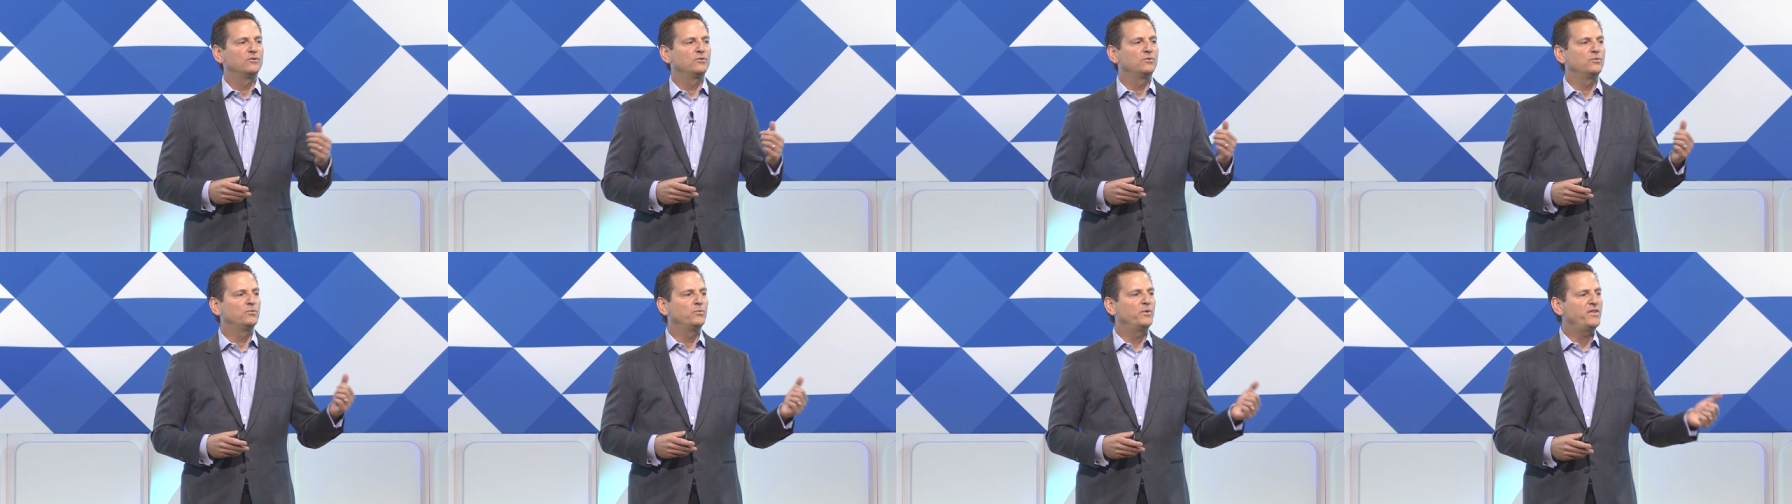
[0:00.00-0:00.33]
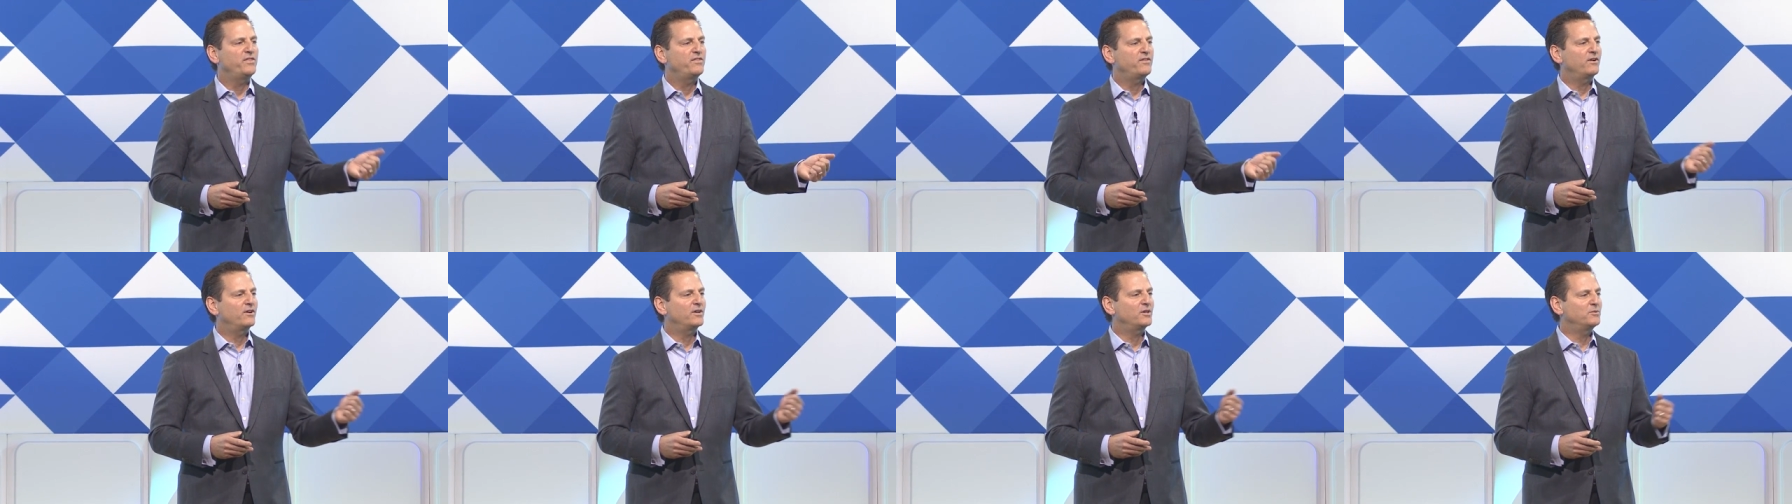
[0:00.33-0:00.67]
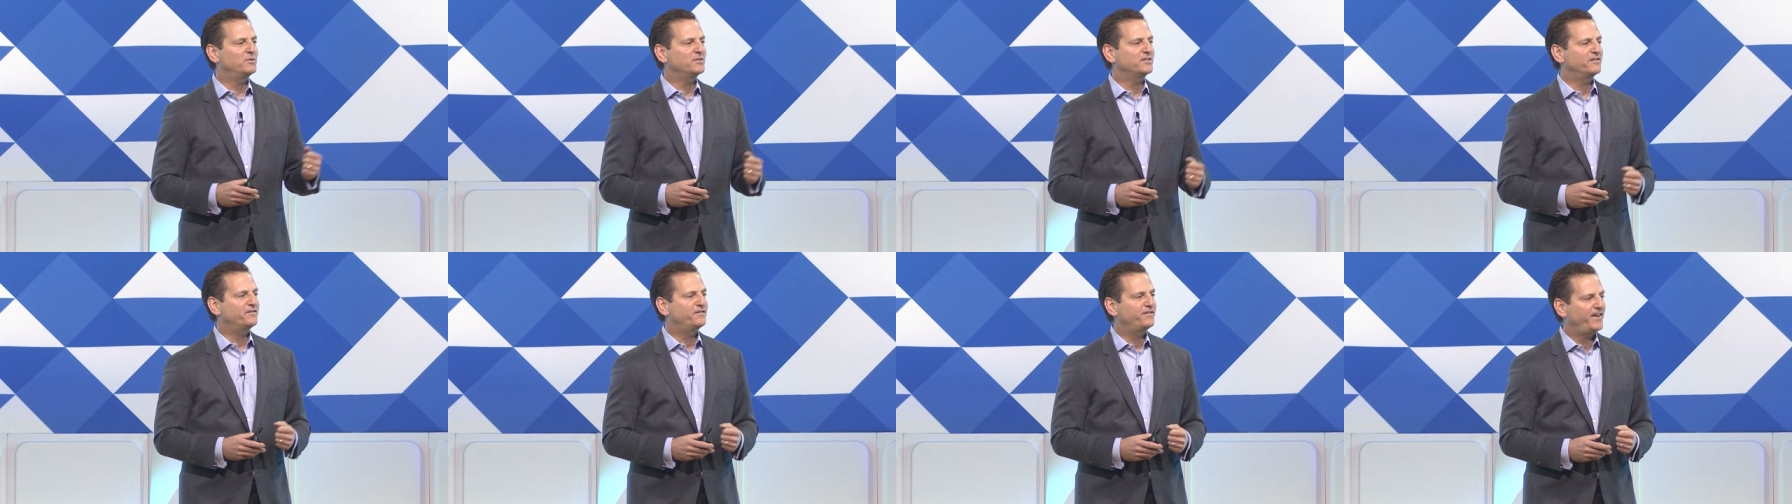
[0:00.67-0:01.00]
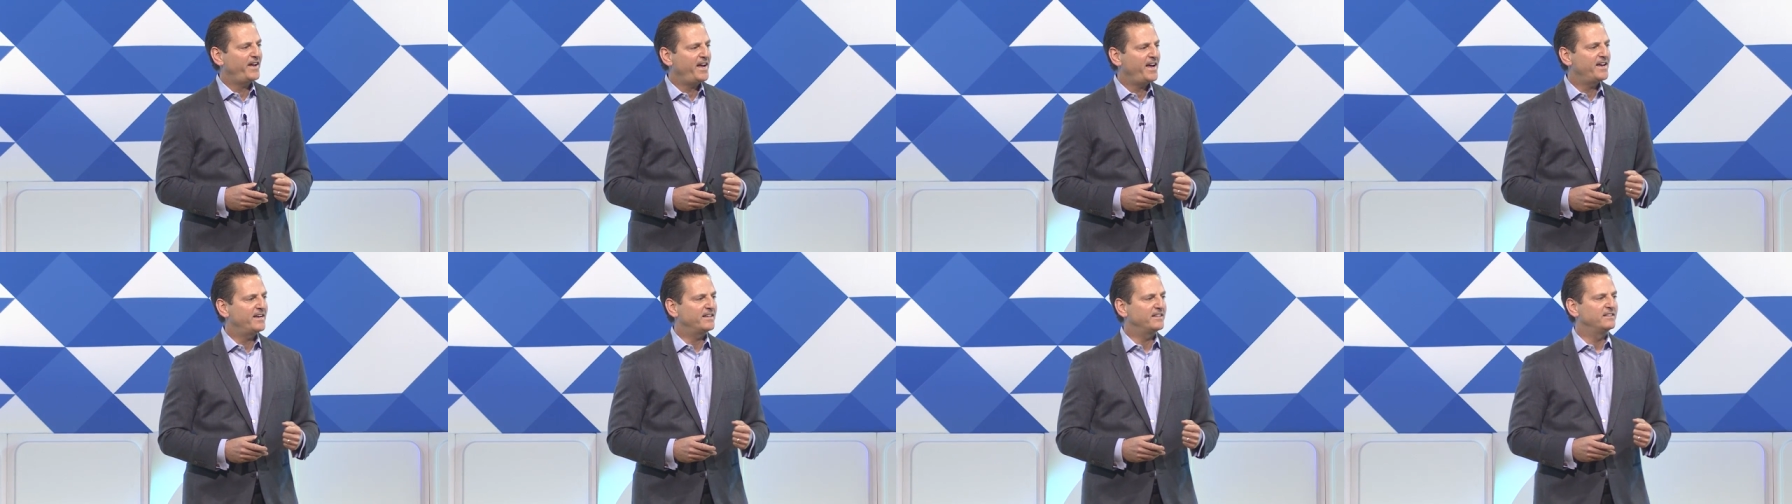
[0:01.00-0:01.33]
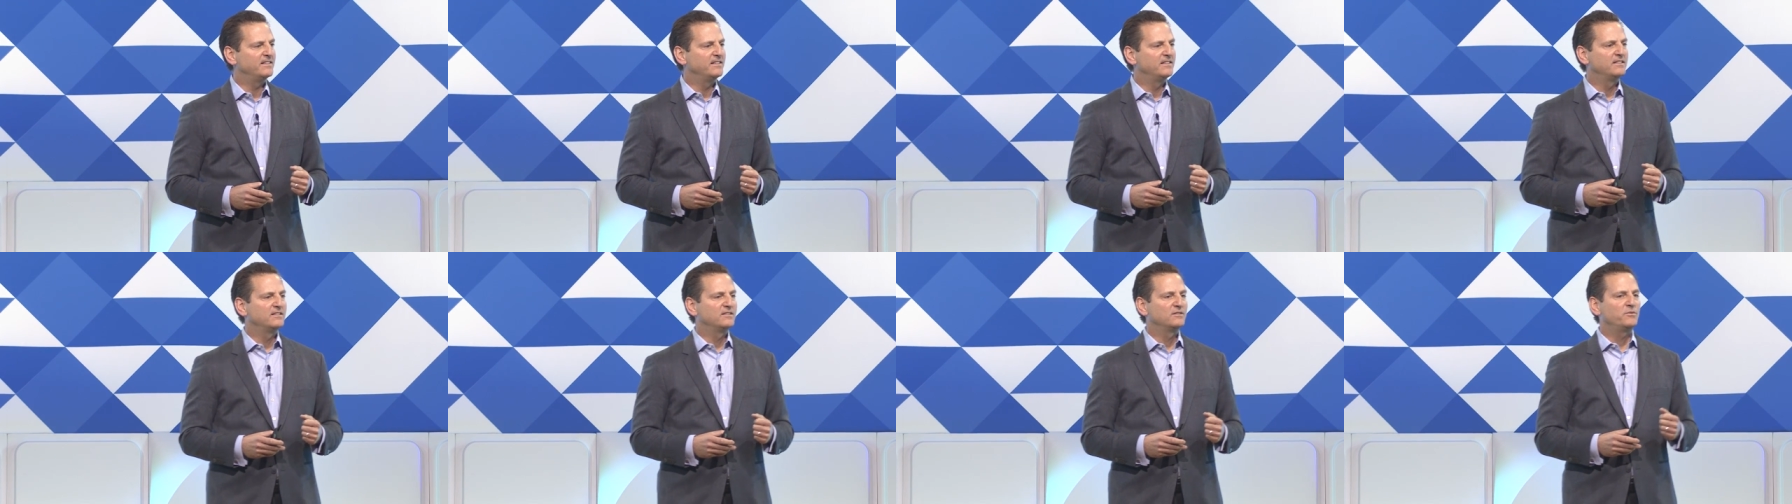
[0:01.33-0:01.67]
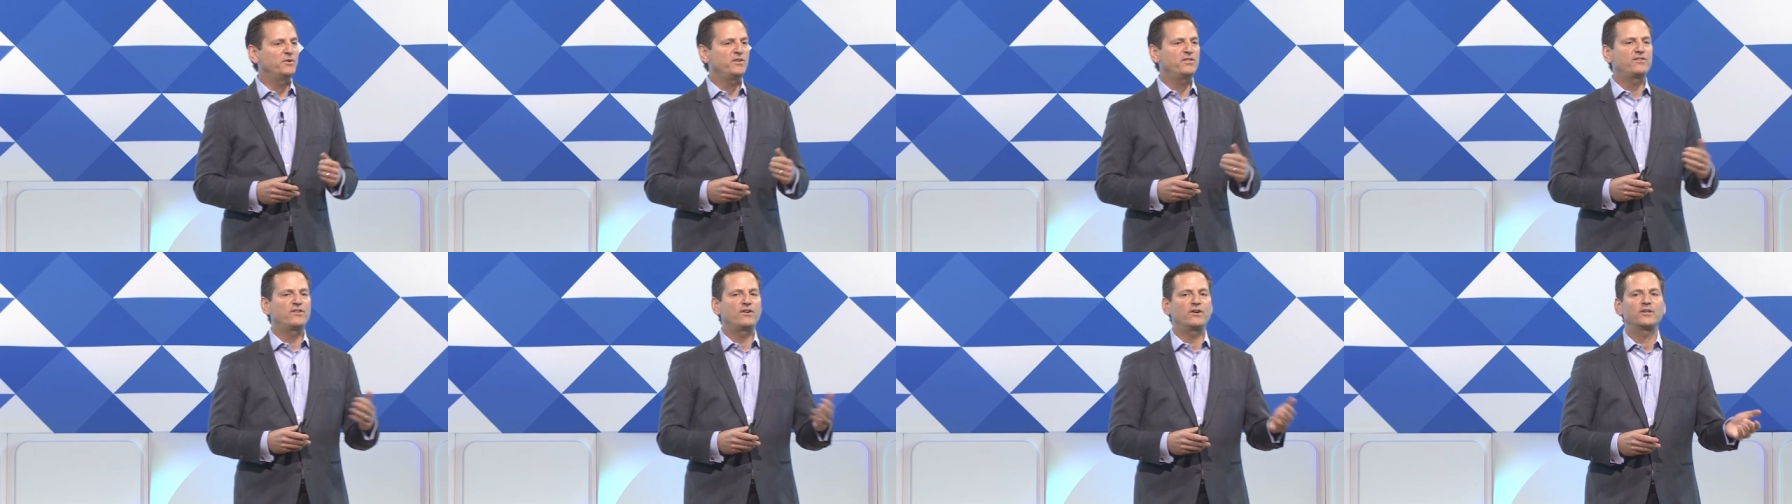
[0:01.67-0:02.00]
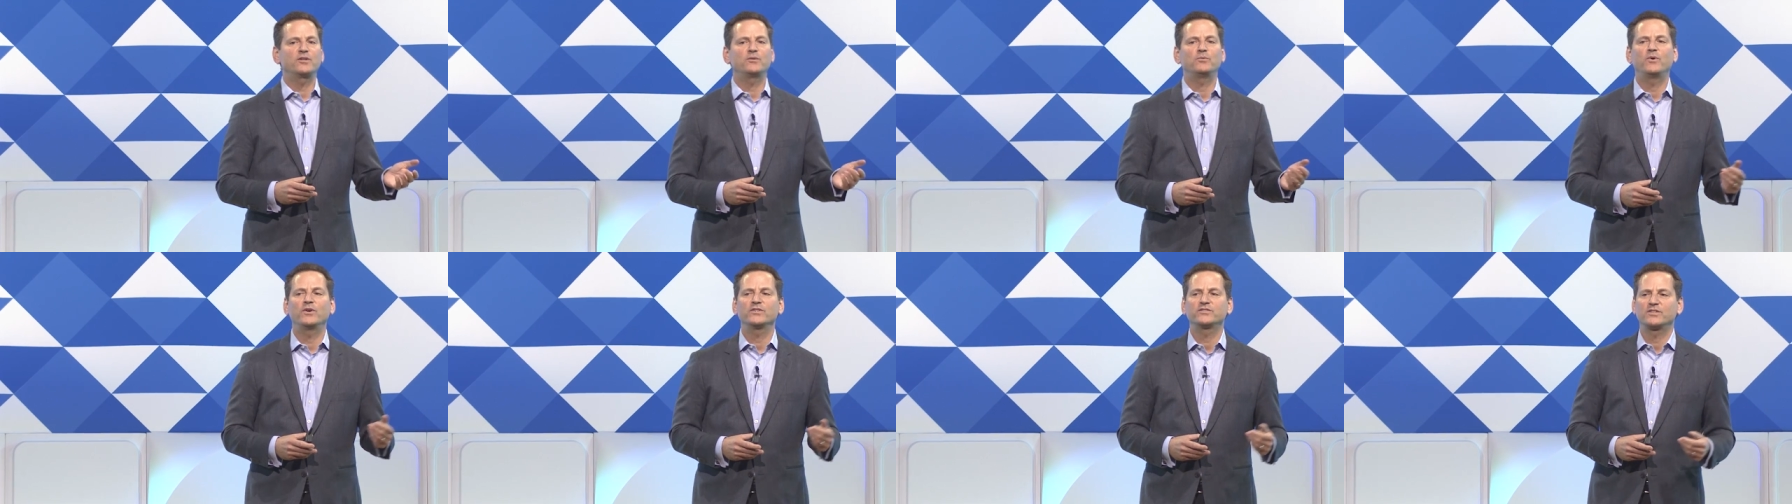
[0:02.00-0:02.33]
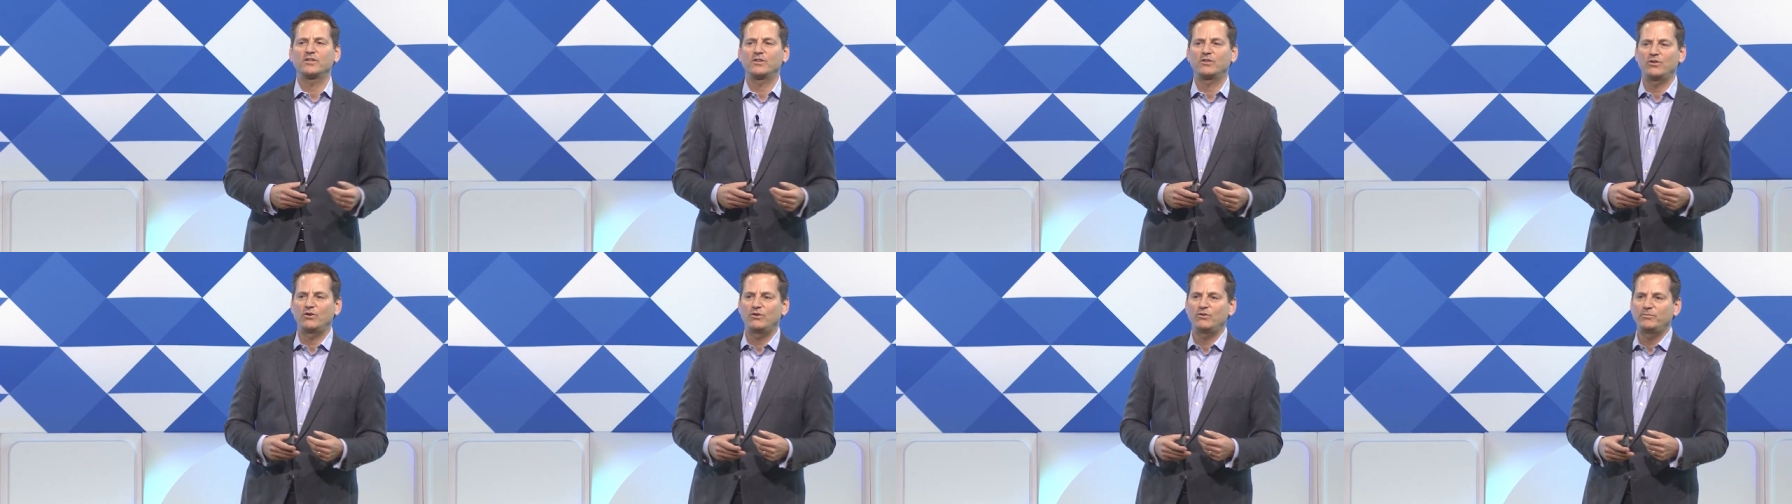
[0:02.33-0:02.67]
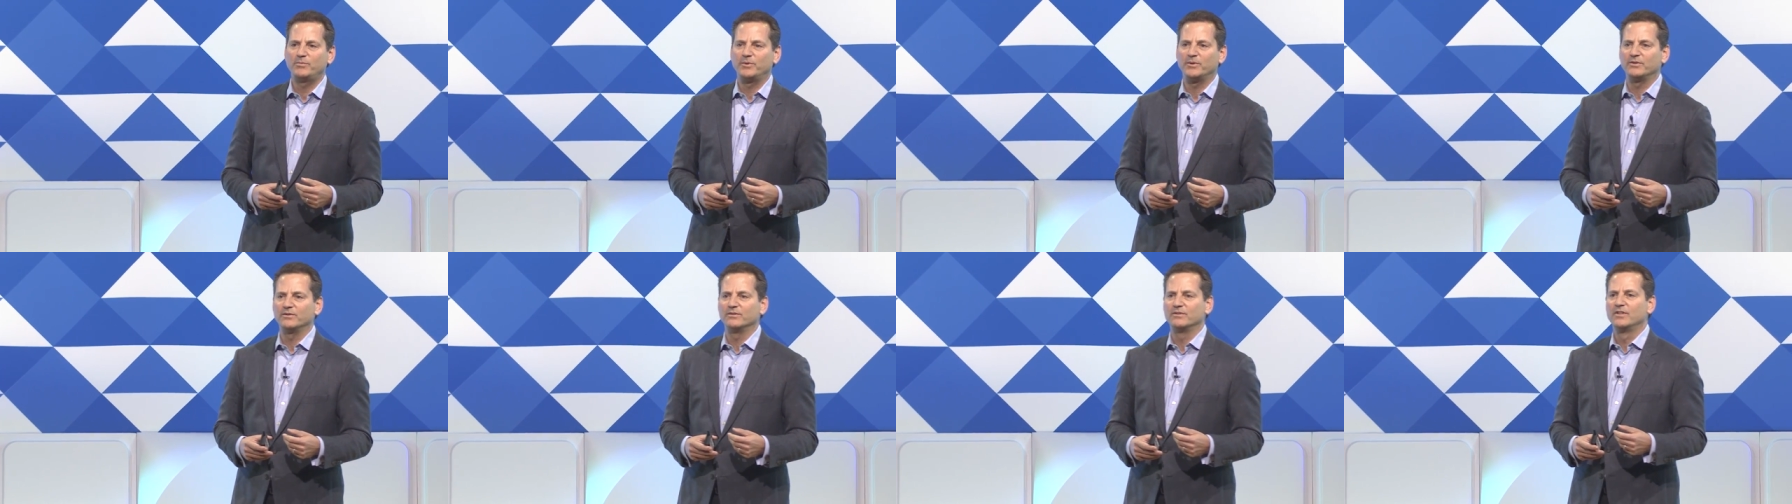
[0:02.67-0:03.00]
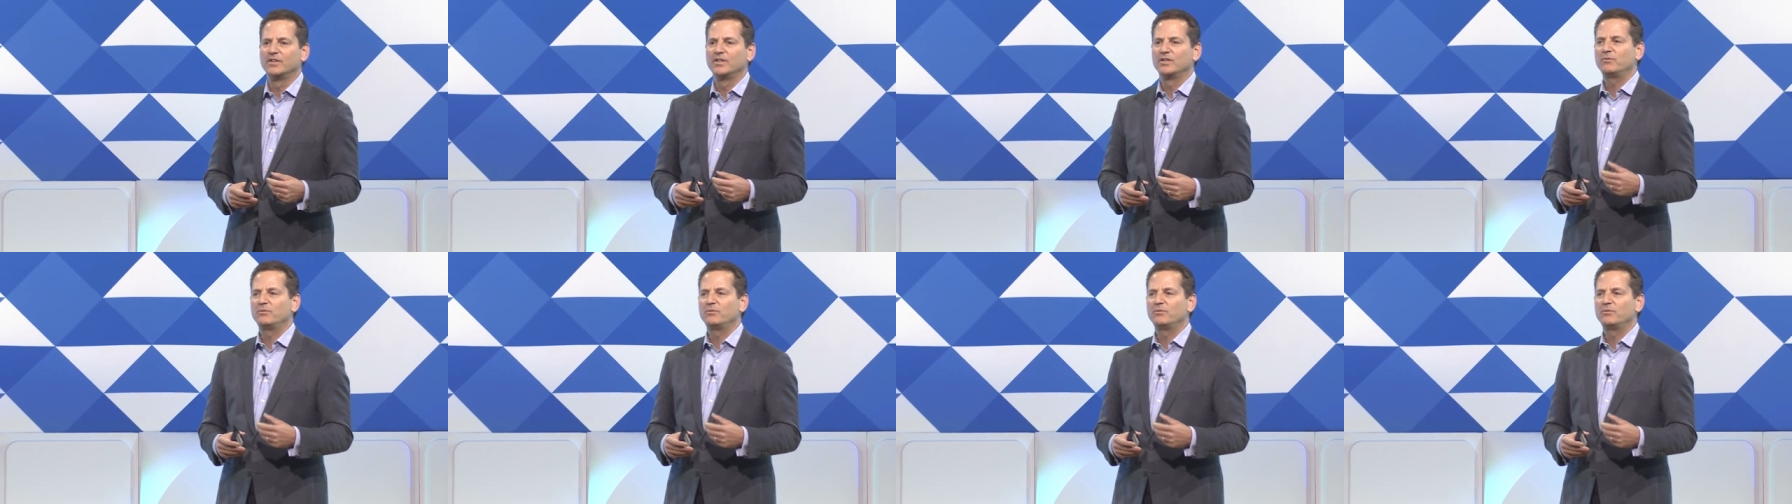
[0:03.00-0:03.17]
We thought it was a fad. We thought it wasn't global.